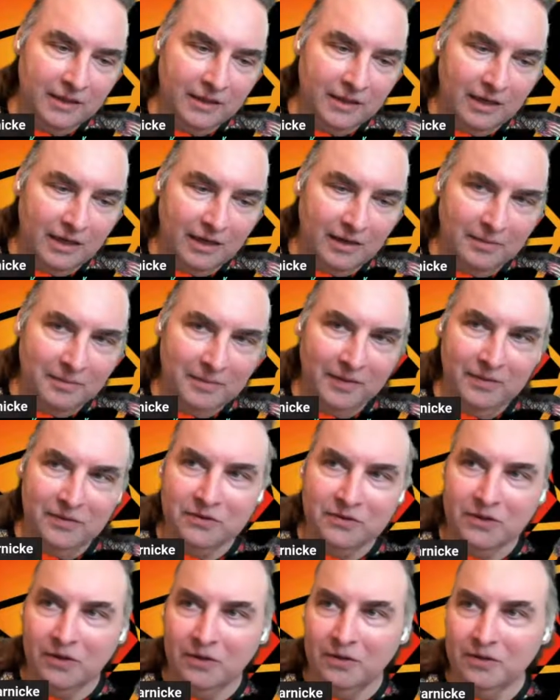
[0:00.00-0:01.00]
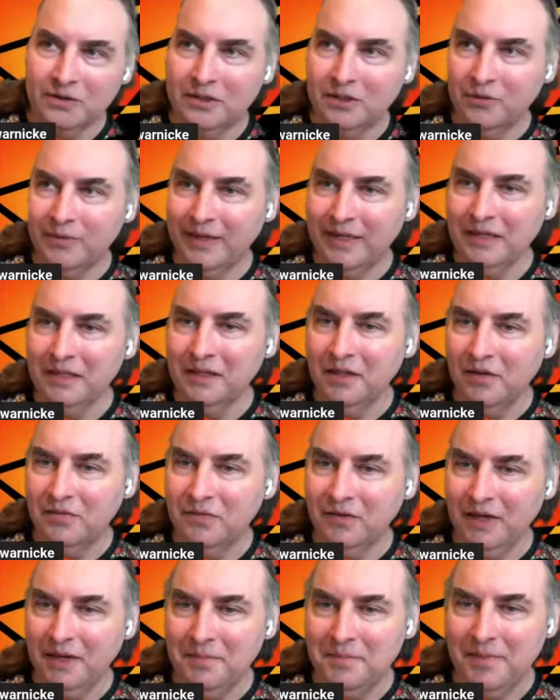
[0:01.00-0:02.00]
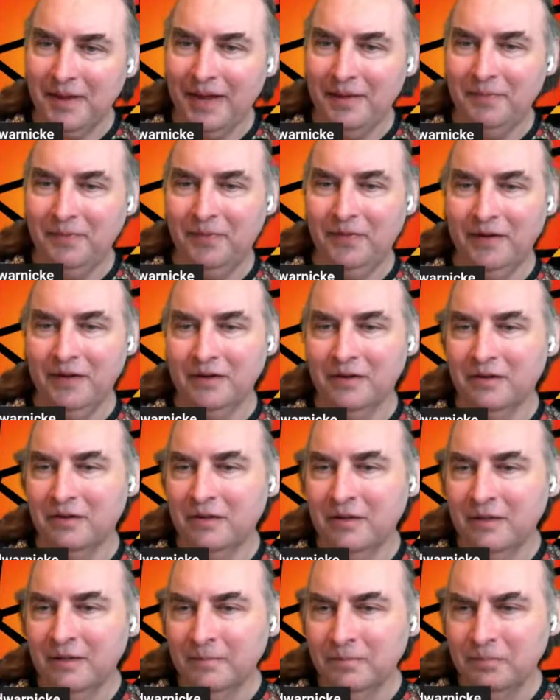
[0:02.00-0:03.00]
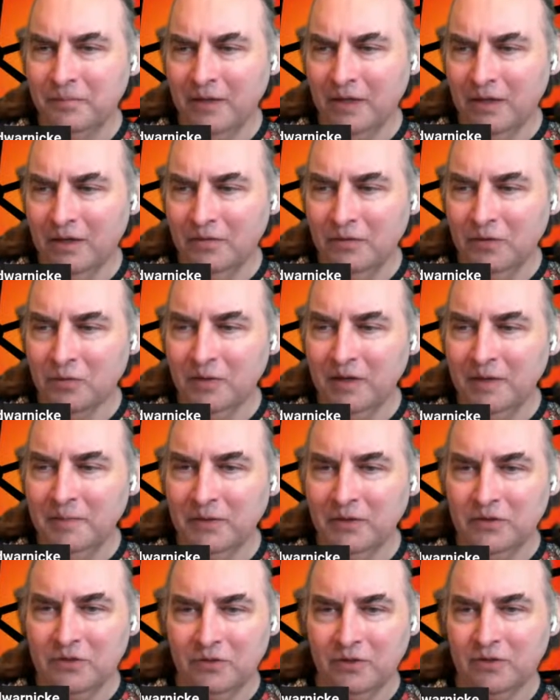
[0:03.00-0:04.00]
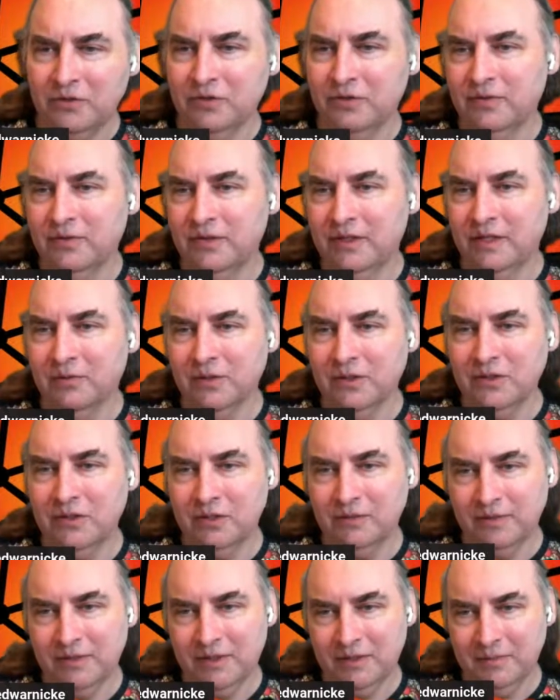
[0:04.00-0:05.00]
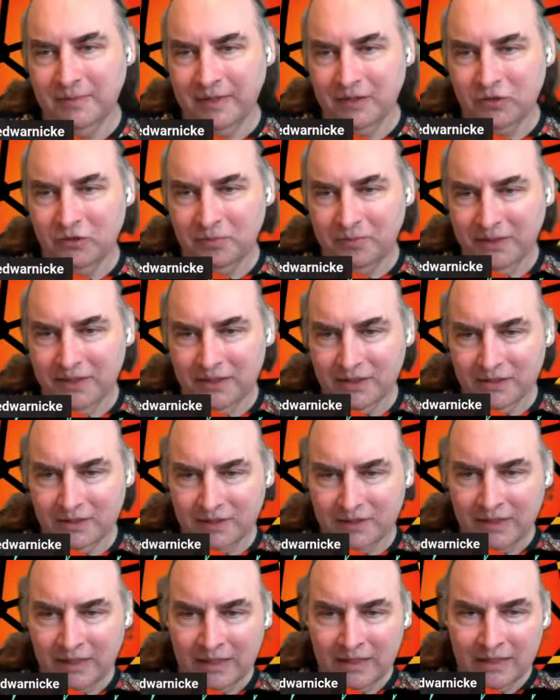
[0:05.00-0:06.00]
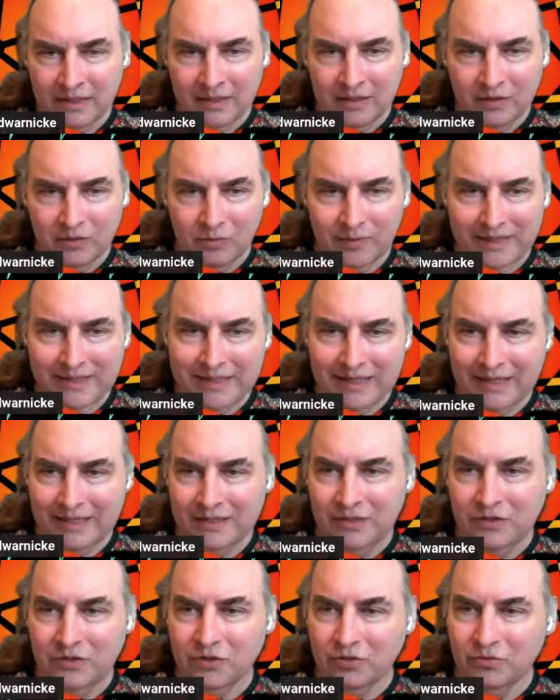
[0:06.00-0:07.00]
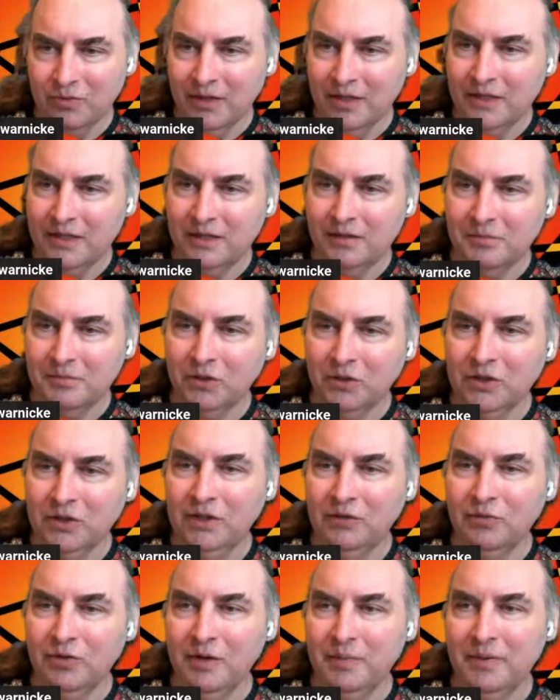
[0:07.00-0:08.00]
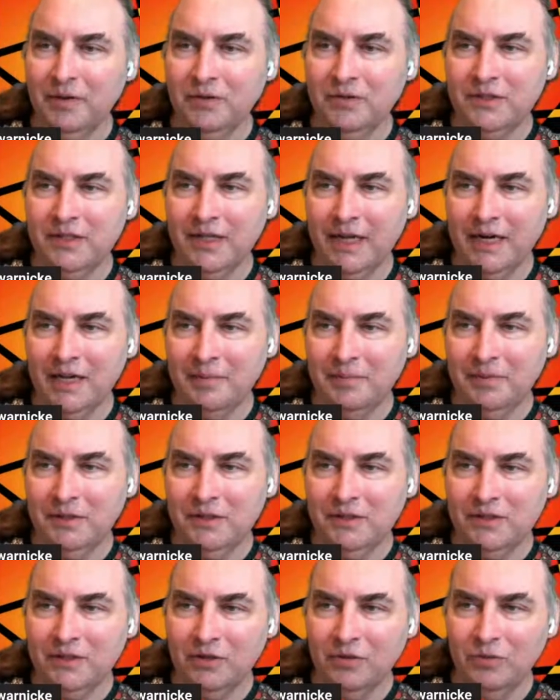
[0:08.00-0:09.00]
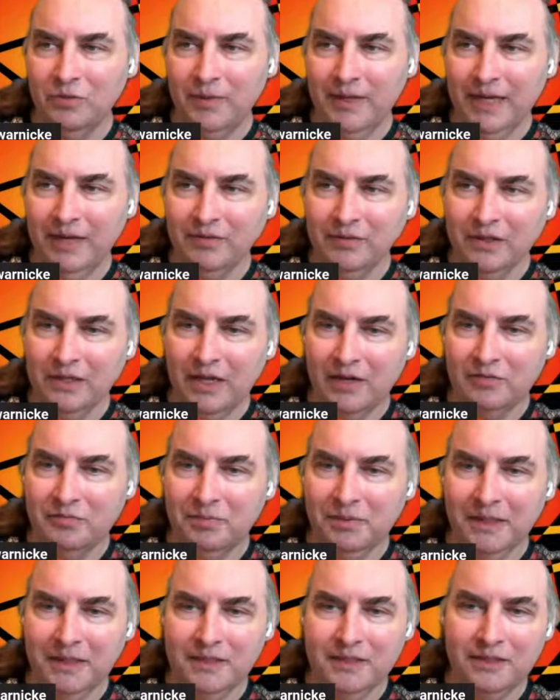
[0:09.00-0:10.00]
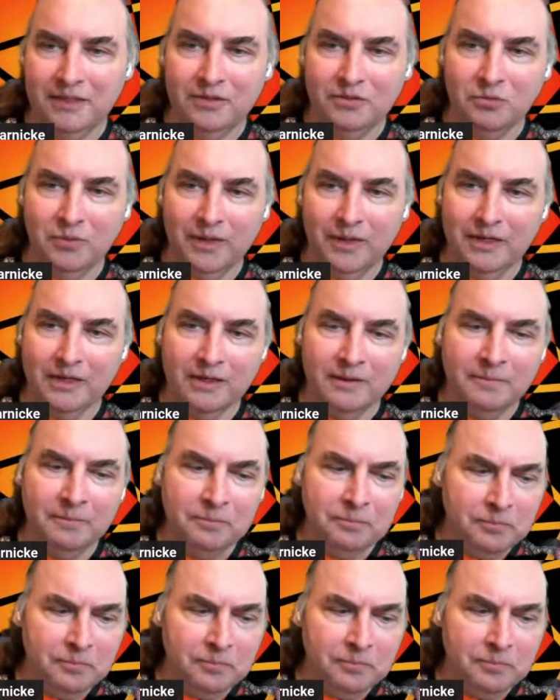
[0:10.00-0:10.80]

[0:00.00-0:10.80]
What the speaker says: And there's also a lovely map there of the repo structure for network service mesh, because we tend to run a multi-repo setup, and so we have a lot of places where